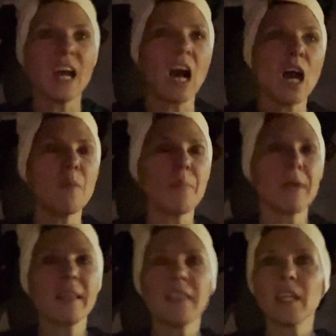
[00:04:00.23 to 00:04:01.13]
Um,
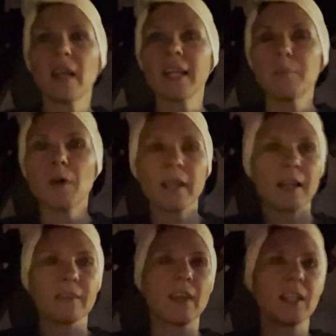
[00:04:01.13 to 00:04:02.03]
but I think I can park
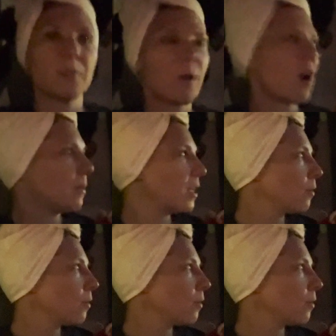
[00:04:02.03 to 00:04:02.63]
outside an apartment.